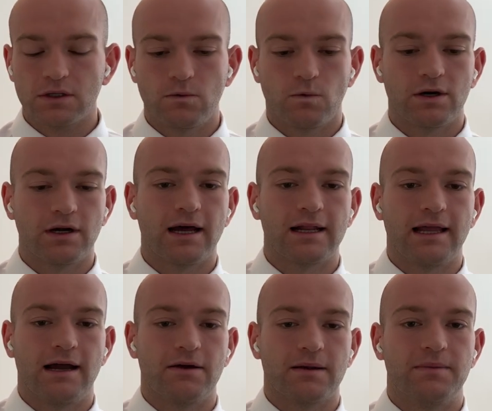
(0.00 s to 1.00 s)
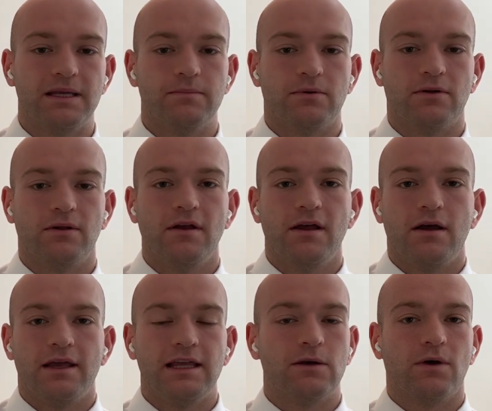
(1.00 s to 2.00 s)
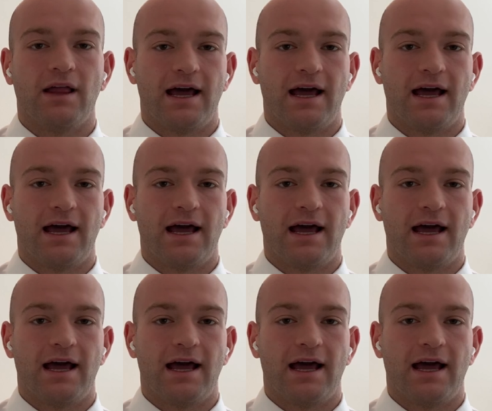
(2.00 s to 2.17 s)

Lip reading: we're not allowing people equal